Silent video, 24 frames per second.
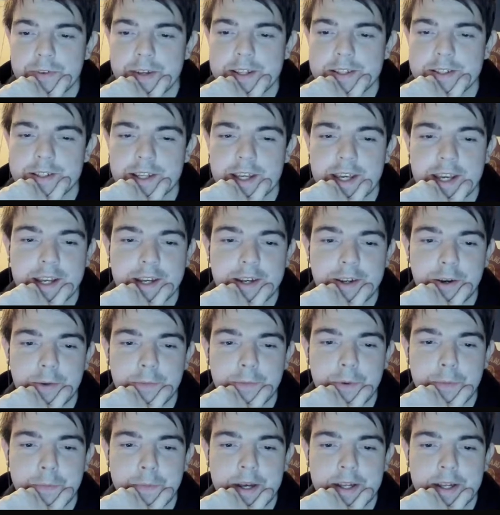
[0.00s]
fans are getting
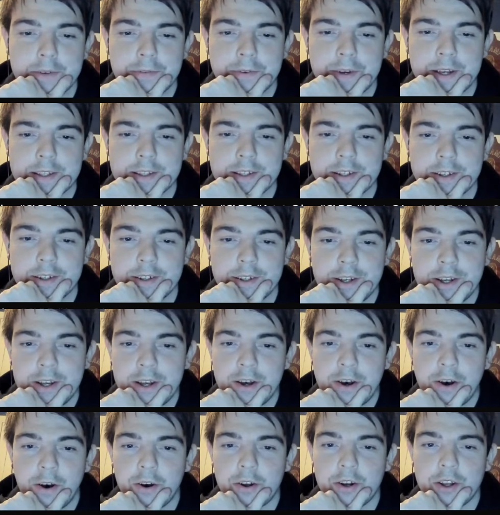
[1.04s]
up about the fact that
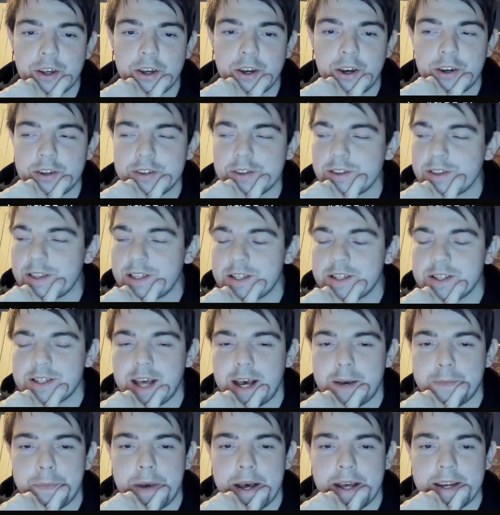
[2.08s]
Odegaard
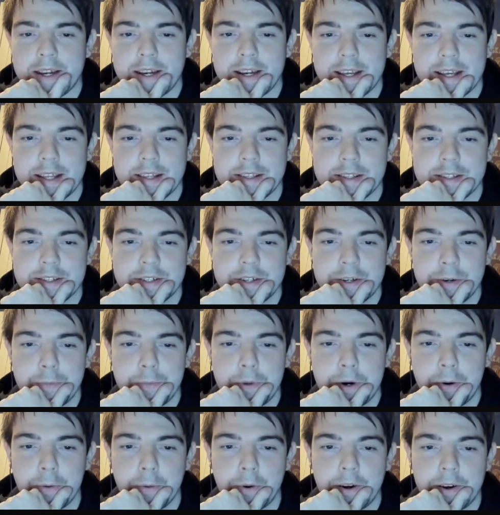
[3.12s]
stat padded against
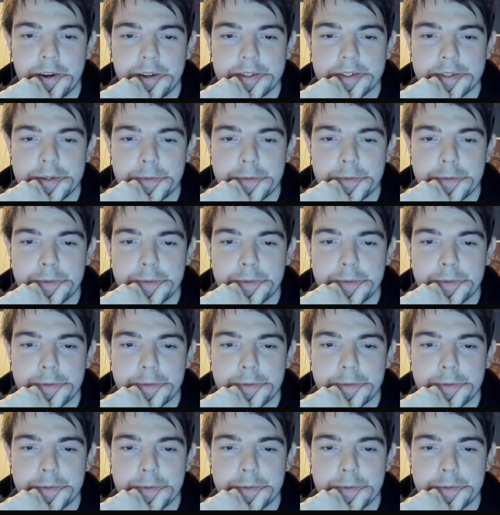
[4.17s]
Gibraltar,